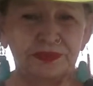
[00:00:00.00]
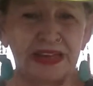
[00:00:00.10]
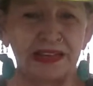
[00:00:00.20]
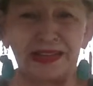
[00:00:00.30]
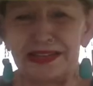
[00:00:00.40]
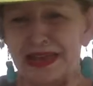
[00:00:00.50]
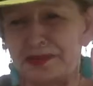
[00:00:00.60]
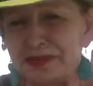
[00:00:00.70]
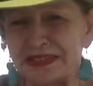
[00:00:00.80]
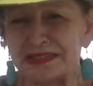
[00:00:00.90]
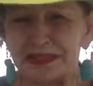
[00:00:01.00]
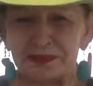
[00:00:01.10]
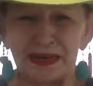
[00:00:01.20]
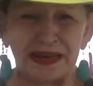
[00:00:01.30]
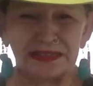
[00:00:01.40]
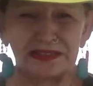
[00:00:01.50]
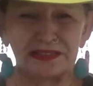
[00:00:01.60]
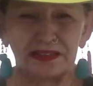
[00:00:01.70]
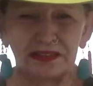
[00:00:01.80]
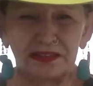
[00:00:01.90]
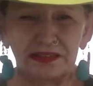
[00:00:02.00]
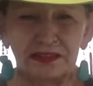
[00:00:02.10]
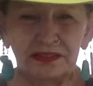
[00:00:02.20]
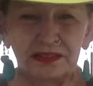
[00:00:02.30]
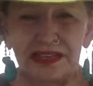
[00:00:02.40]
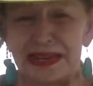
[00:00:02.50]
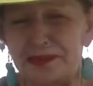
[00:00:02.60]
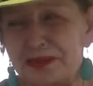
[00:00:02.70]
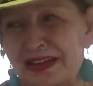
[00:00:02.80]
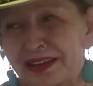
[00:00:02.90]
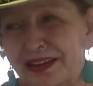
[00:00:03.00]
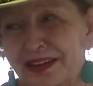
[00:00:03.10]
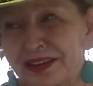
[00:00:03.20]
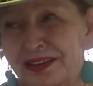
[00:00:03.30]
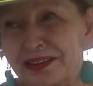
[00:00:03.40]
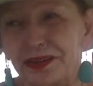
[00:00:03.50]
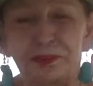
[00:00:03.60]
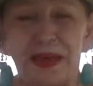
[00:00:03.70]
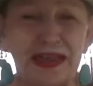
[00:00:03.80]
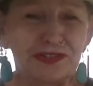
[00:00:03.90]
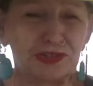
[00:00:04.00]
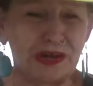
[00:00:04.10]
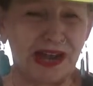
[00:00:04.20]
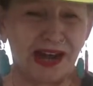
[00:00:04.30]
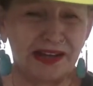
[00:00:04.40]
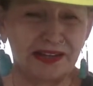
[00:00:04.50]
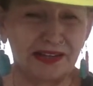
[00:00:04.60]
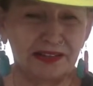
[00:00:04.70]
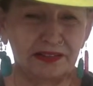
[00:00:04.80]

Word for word: and claim it's the best, claiming they're patriotic.